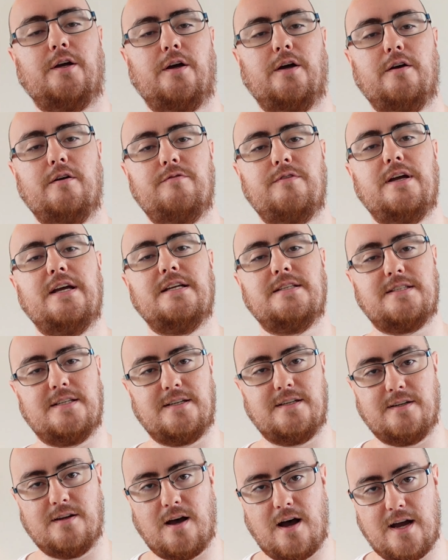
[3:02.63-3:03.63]
curve. It's a
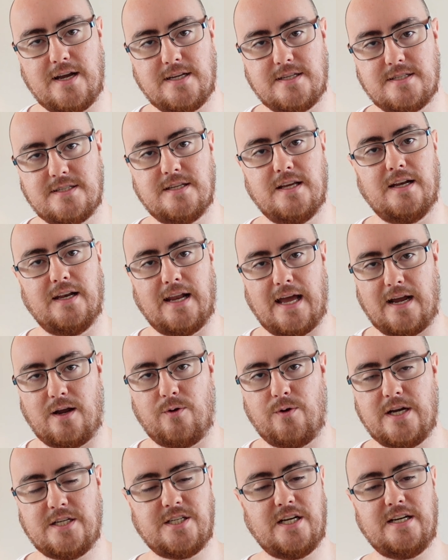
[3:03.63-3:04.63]
nice
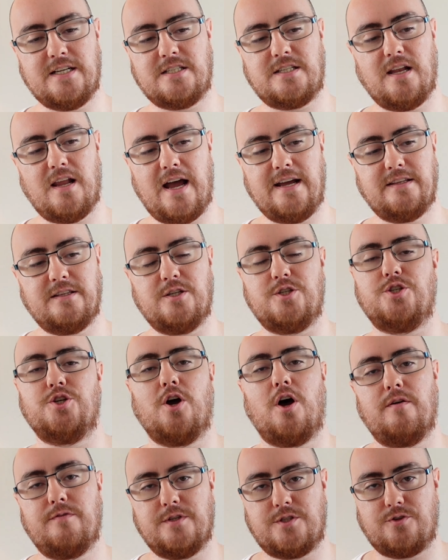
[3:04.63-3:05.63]
language and it's like the
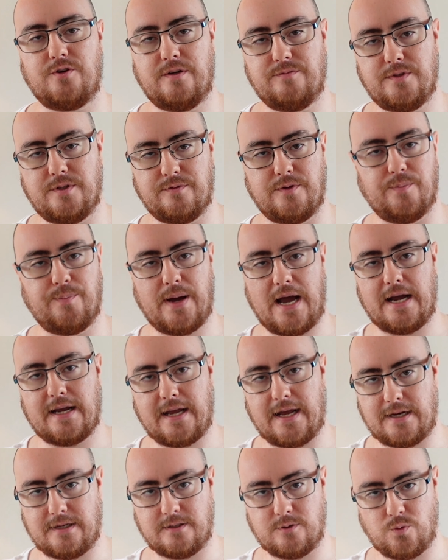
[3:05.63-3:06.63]
JavaScript of the
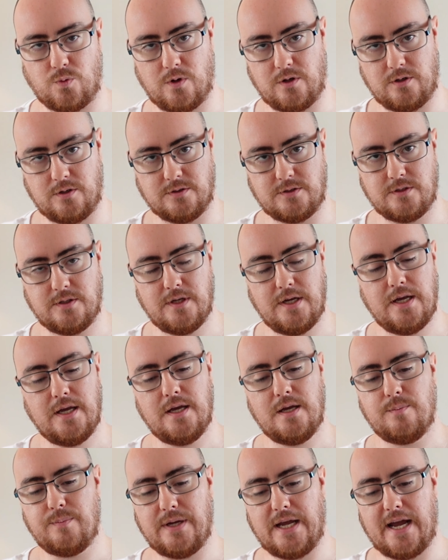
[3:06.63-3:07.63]
back-end world.
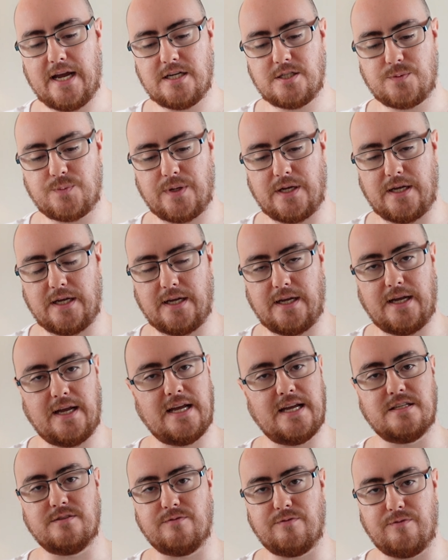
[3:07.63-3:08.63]
PHP
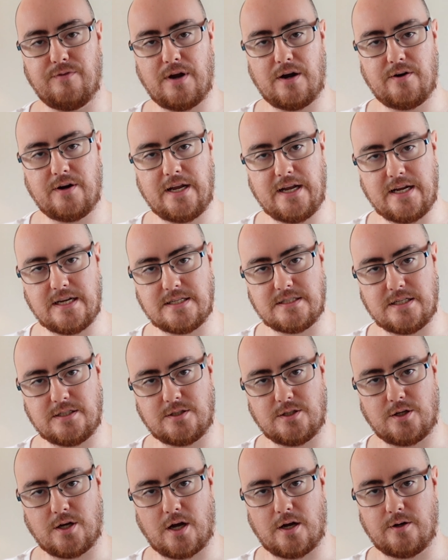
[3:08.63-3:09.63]
is very easy
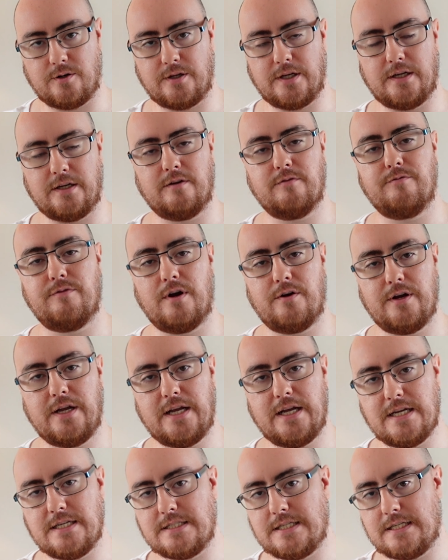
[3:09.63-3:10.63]
to code in, very
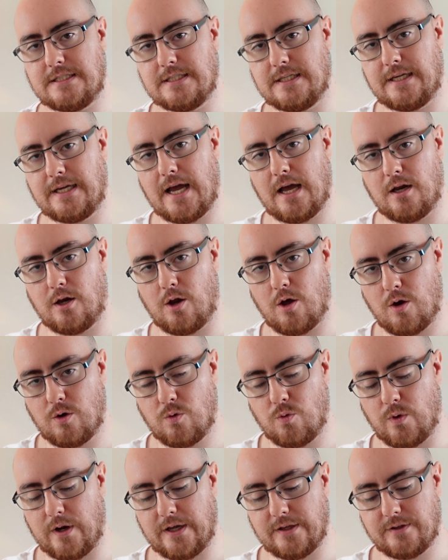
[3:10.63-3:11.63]
easy to get
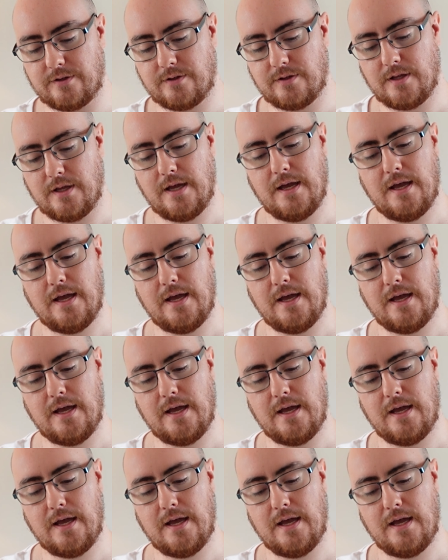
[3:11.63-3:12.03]
along with,